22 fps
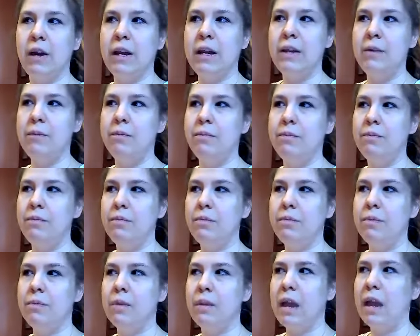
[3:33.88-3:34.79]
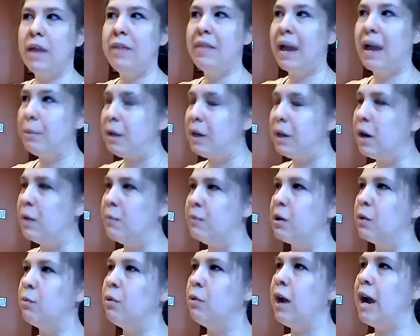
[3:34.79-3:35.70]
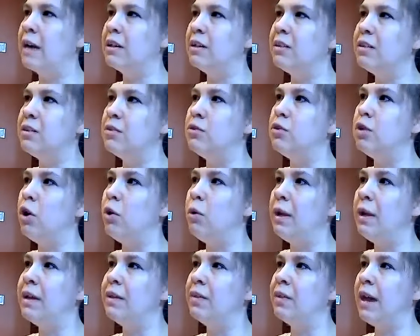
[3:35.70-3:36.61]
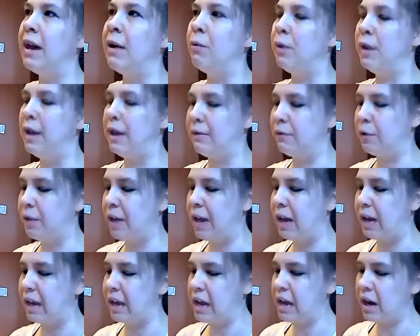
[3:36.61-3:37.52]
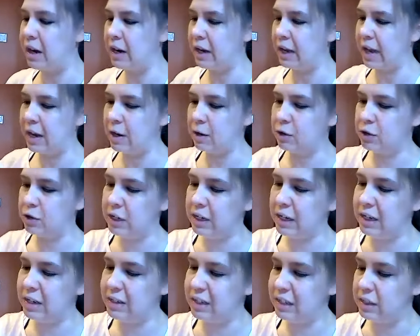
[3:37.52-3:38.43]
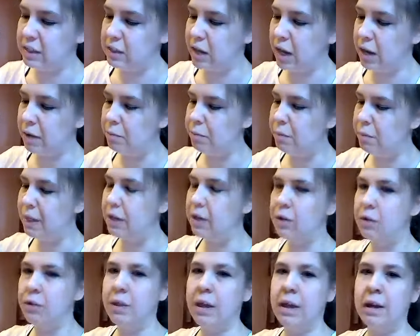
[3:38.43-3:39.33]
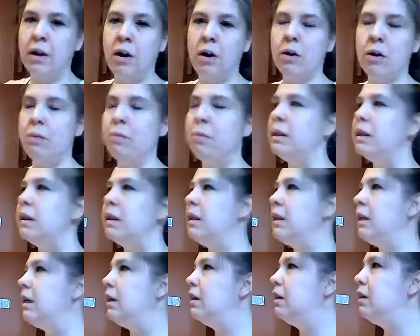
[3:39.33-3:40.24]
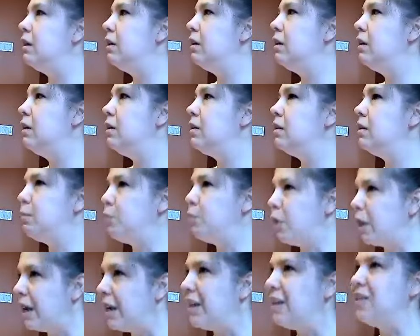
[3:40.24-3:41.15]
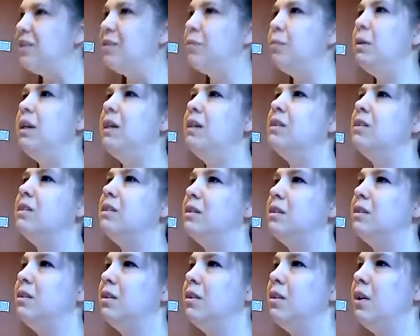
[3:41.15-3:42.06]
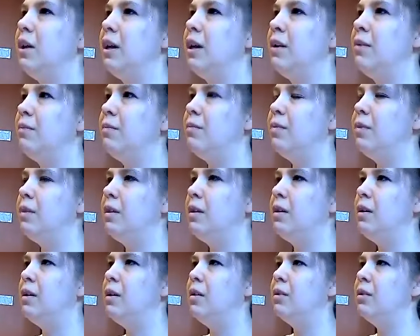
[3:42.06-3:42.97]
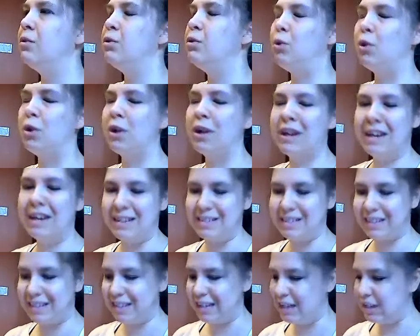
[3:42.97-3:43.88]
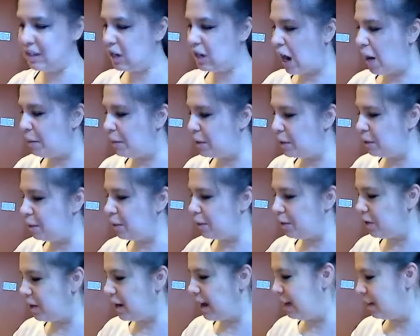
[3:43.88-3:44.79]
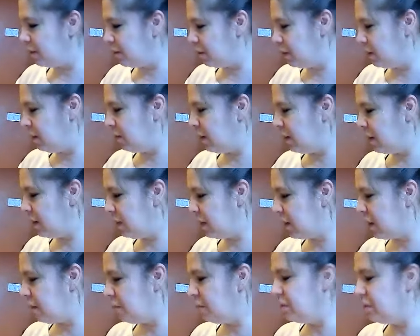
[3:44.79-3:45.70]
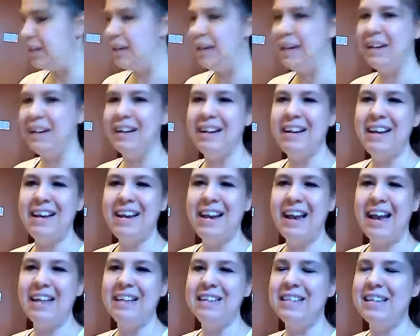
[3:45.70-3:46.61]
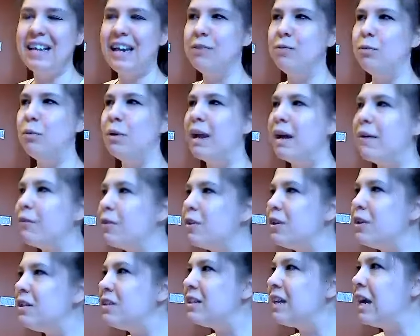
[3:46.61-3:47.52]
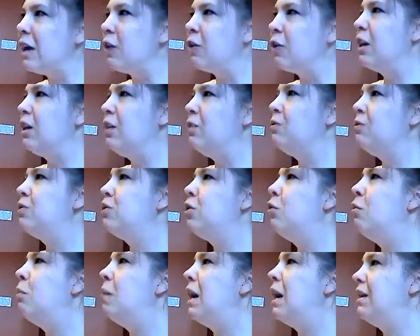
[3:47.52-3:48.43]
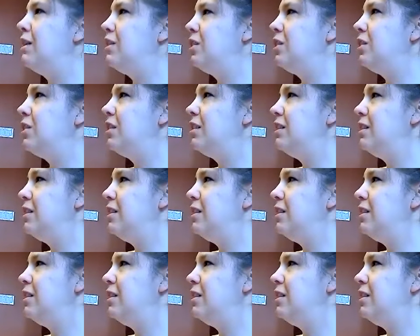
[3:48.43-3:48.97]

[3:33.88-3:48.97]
right? And that becomes our practice is knowing that whatever that chaotic energy is, it's not bigger than our ability to bring it into peace, right? So Durga is this indomitable energy, right, that comes in and says, whatever is scaring you so much,